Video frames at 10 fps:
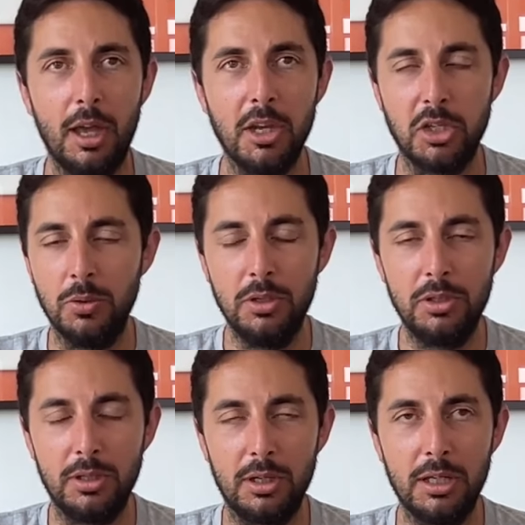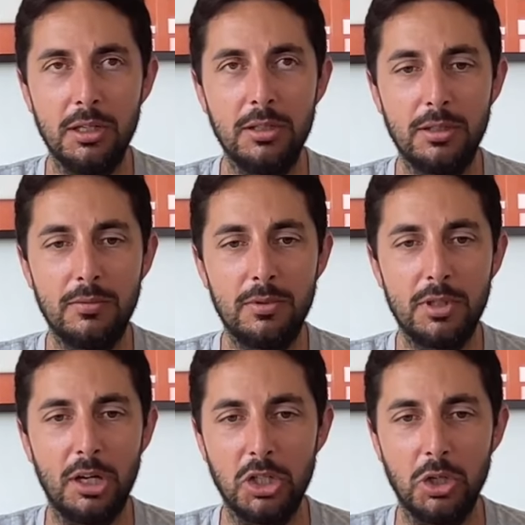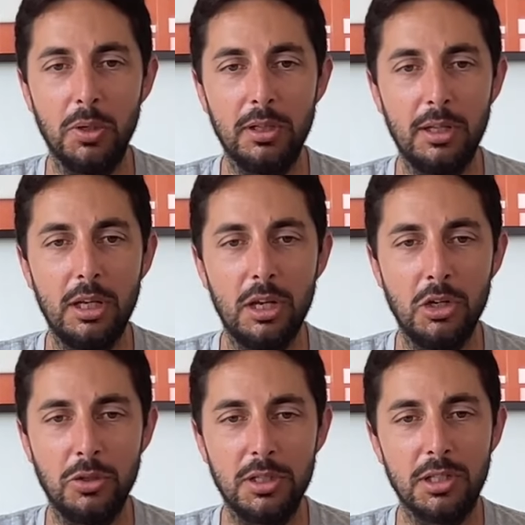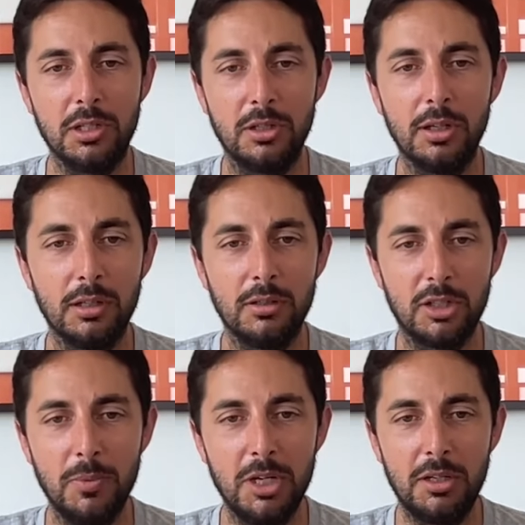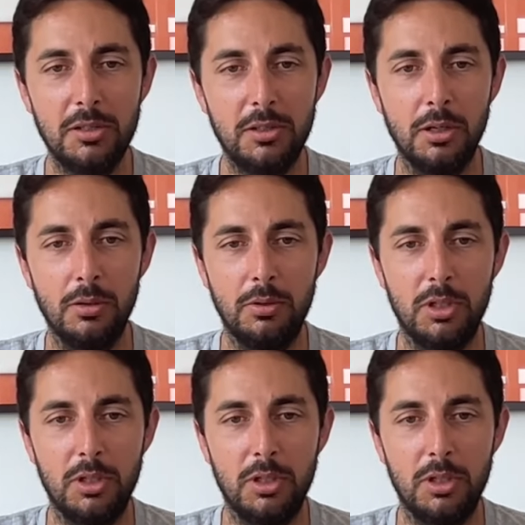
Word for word: as soon as your kids start showing interest in certain subjects, you know,